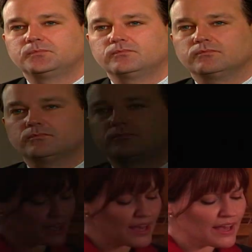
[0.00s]
Interesting.
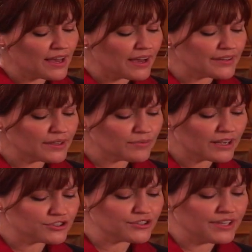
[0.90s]
Now,
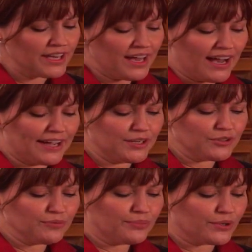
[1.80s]
Roger, I know
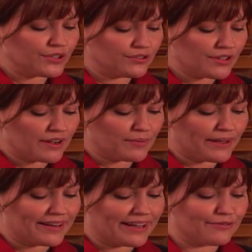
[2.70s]
in your book you talk
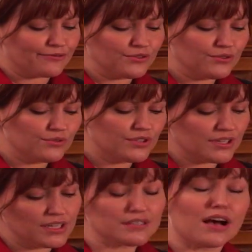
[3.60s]
about how
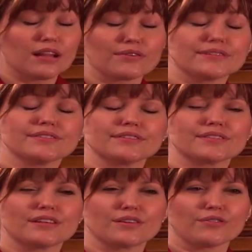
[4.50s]
food
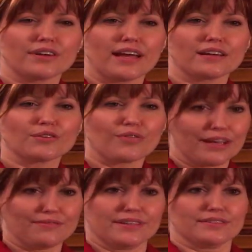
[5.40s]
intolerances can create
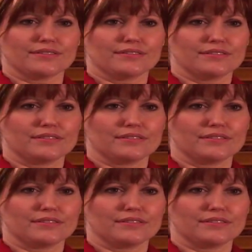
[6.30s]
cravings.